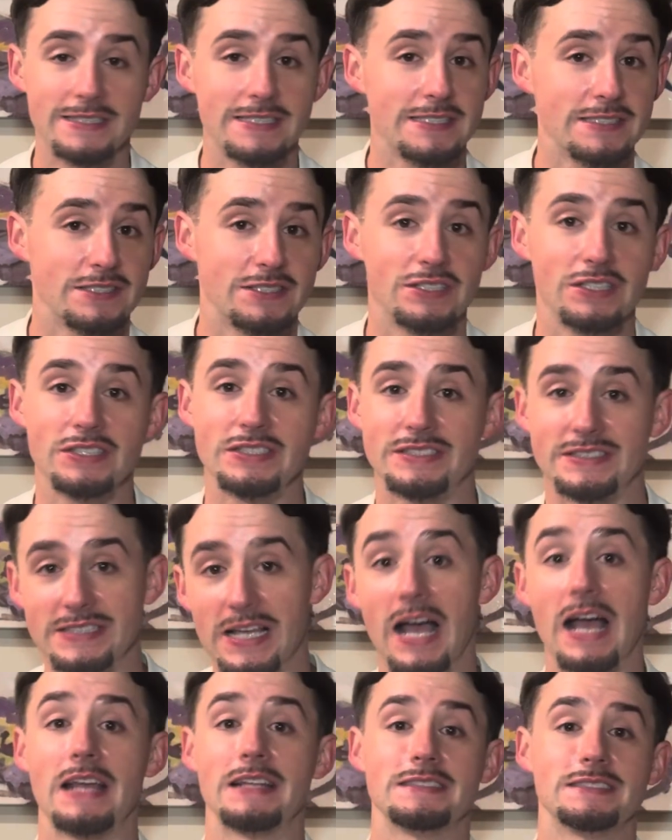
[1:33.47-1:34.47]
is just
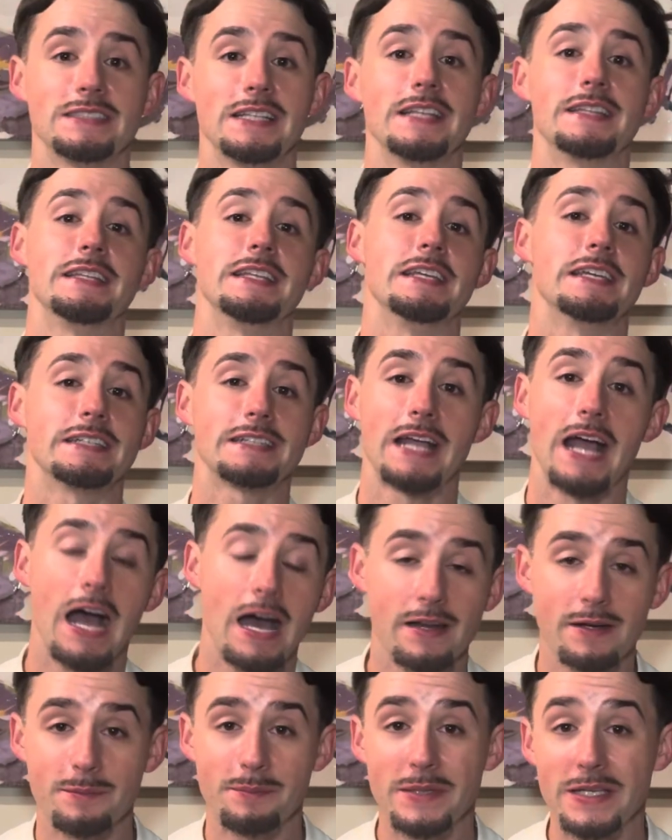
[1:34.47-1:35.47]
signs that the
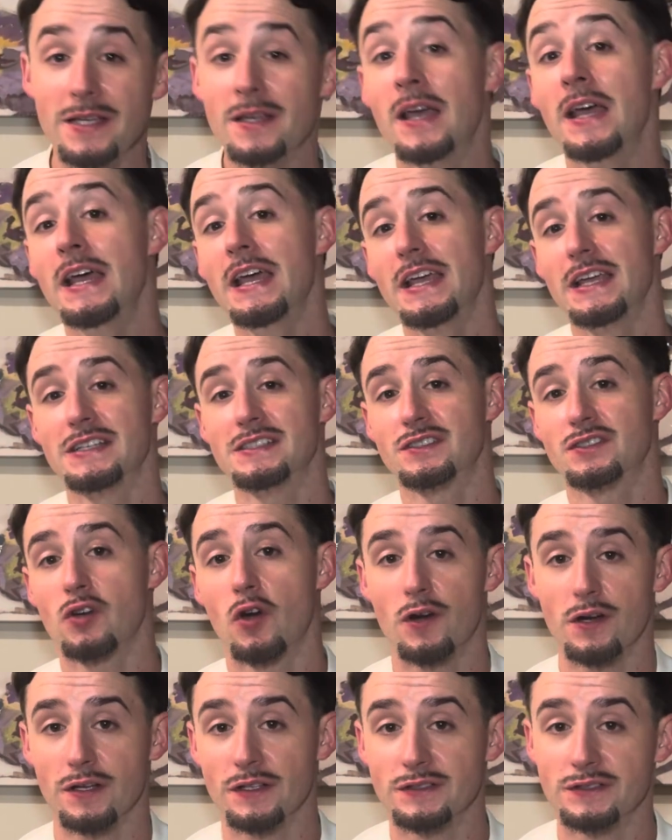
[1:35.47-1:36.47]
economy is
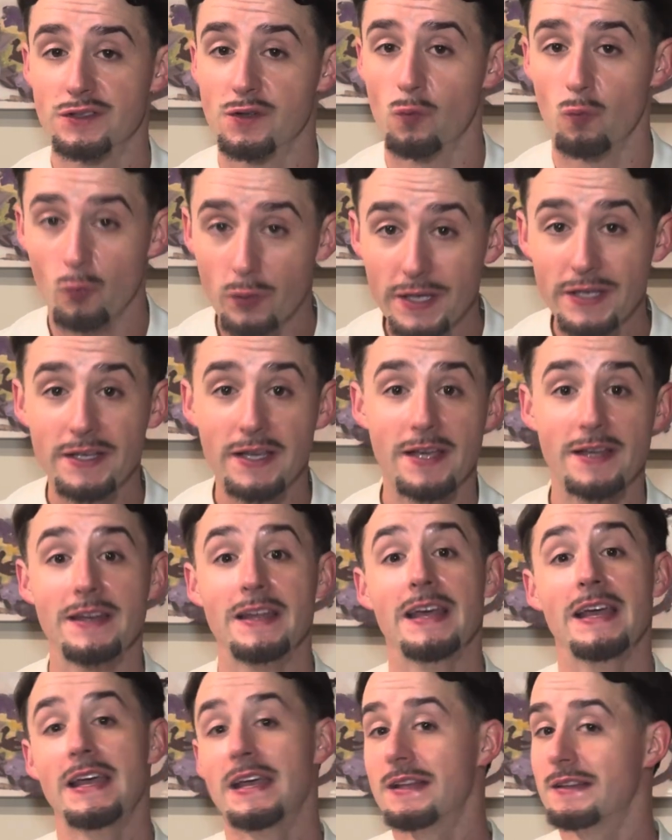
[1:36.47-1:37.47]
starting to weaken.
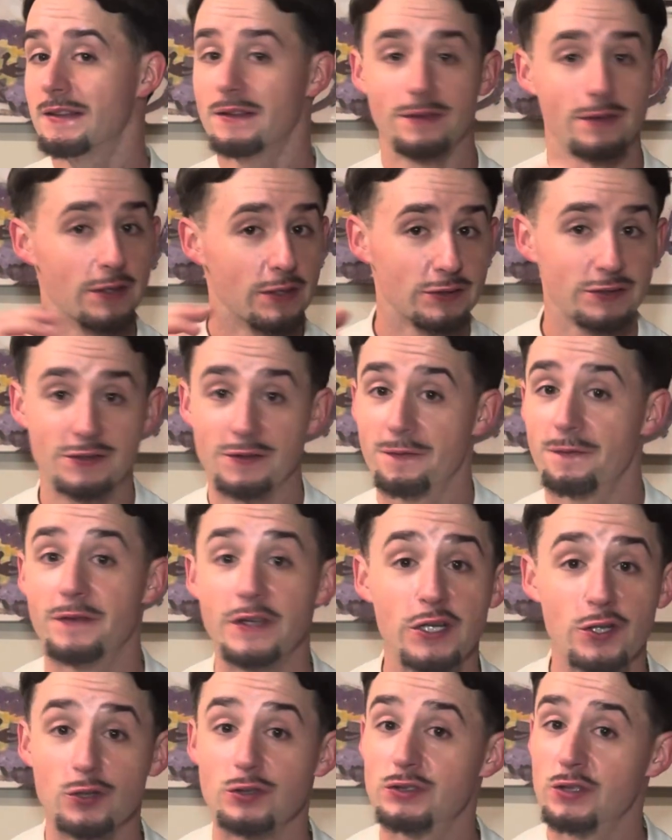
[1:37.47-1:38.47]
There's
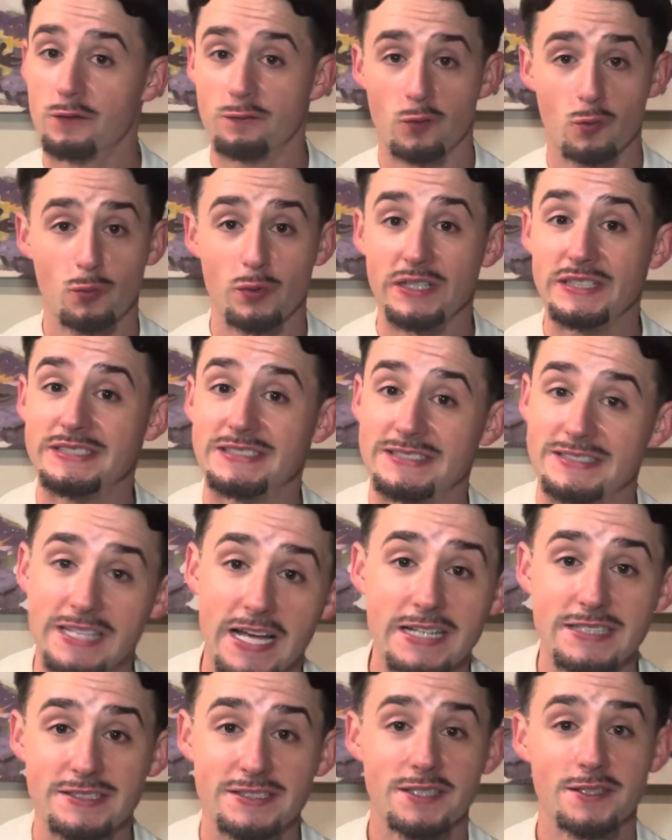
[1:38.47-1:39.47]
fears of a
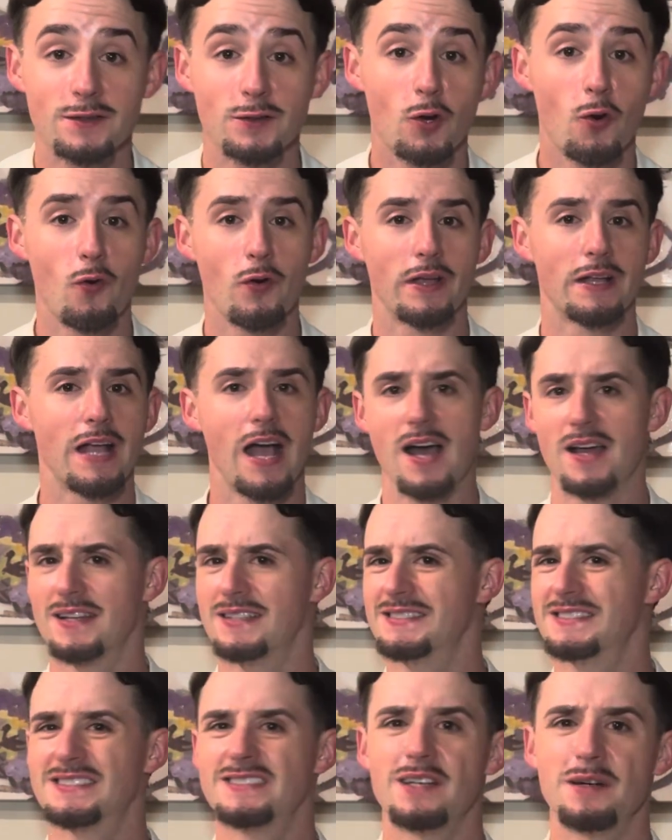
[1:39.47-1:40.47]
recession going on,
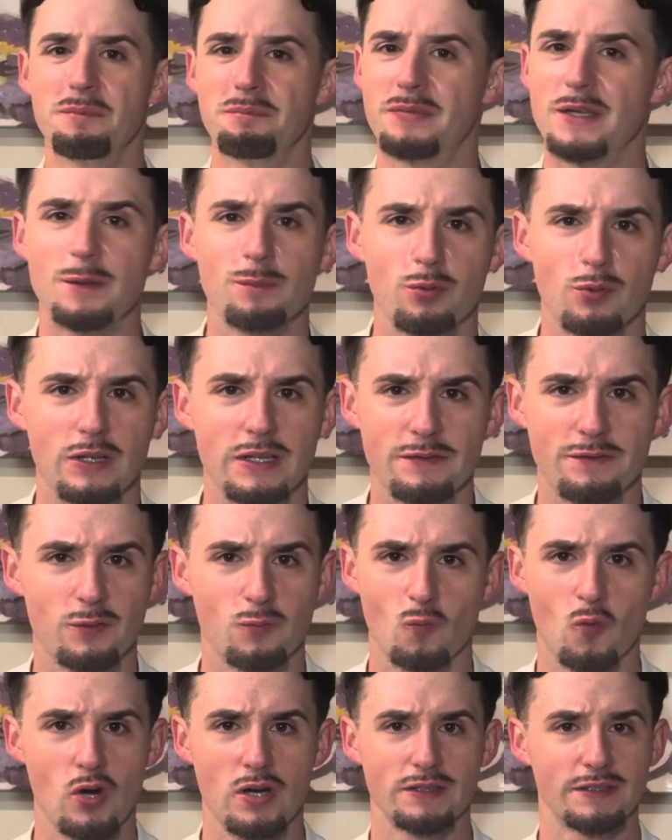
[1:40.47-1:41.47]
and some people even
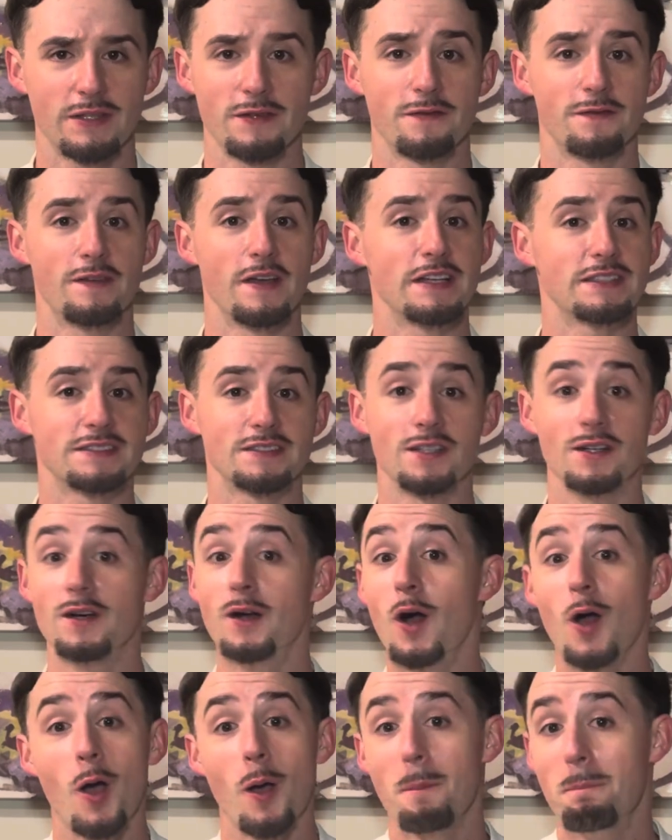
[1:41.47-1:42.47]
want the Fed to
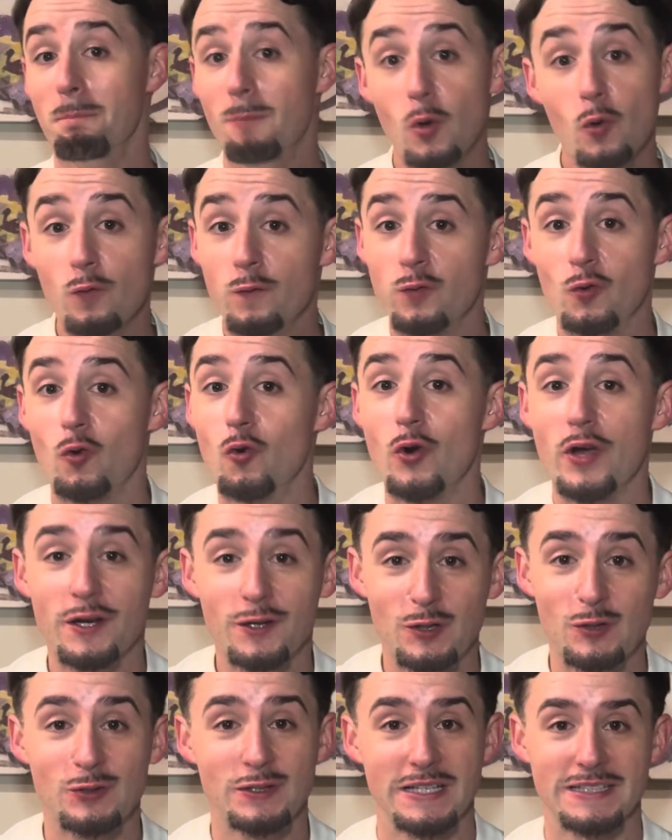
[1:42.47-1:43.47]
move
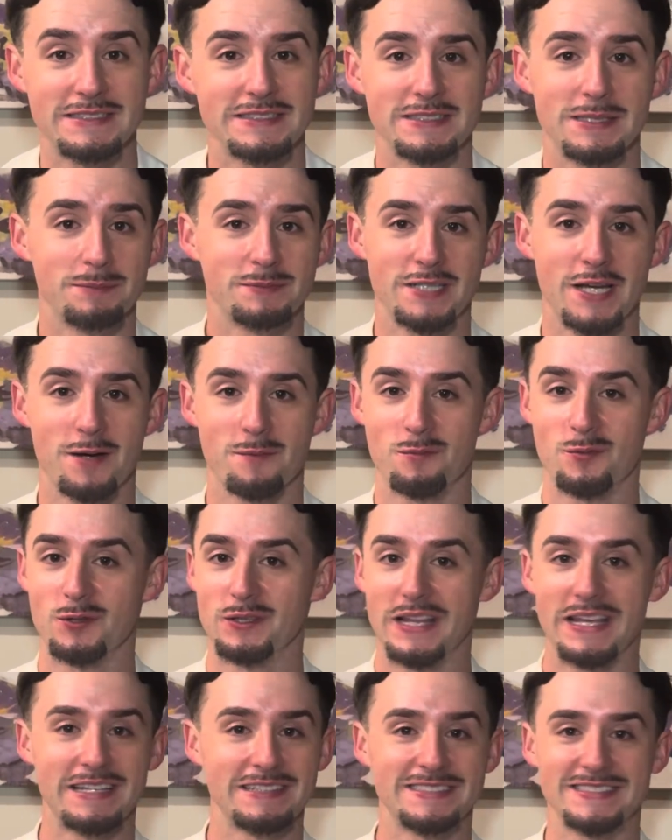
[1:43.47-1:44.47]
quicker than September.
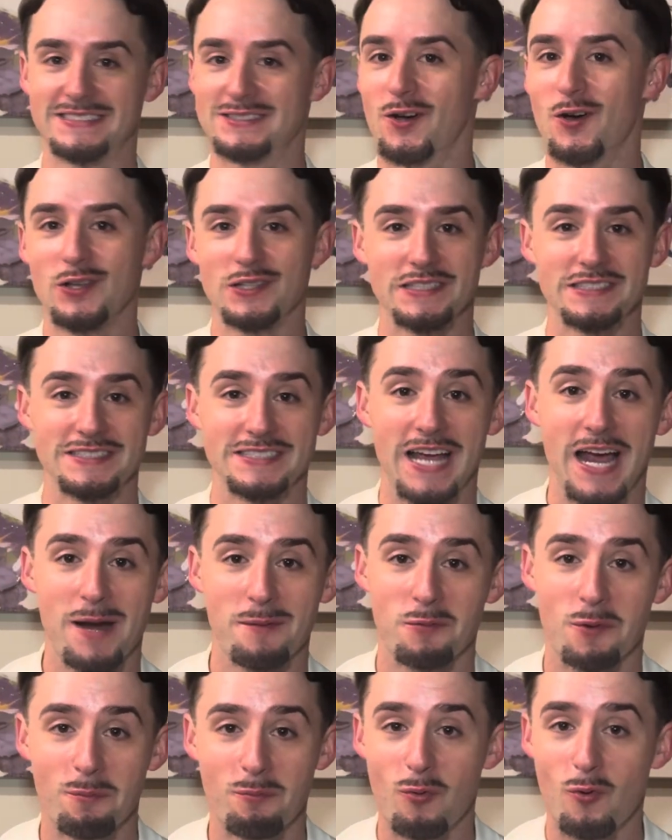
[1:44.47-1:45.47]
They saw the job
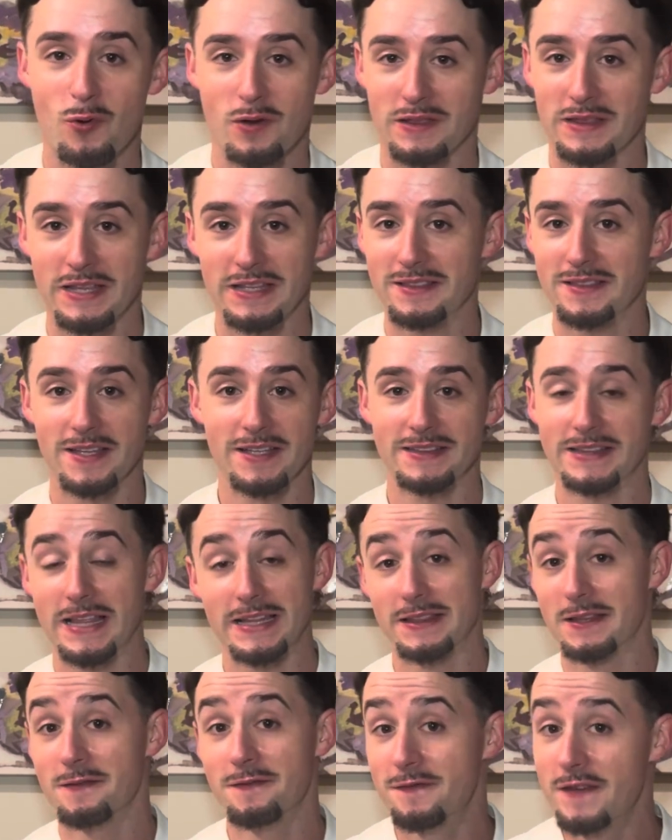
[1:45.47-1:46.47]
report and they think
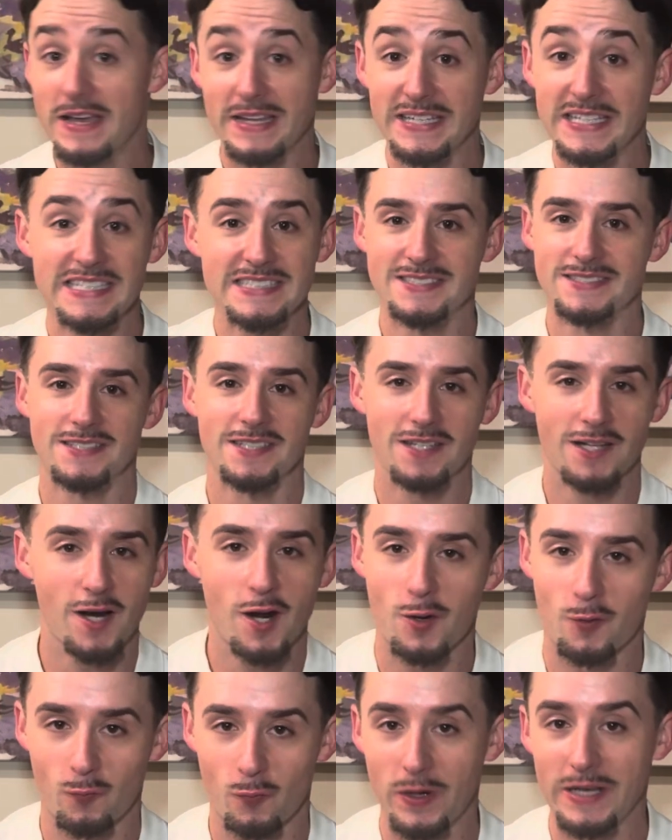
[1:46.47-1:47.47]
that the Fed needs to
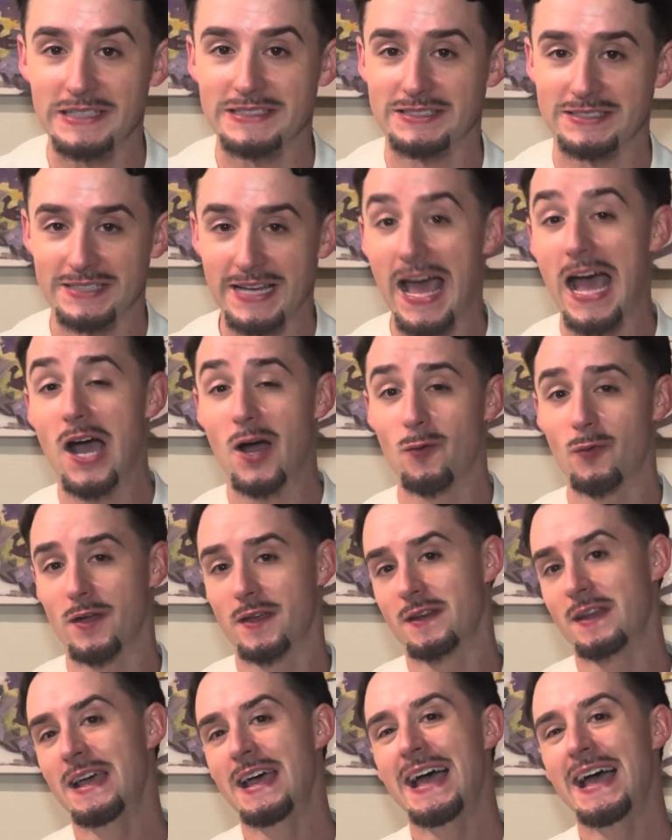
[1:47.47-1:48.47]
cut rates now, and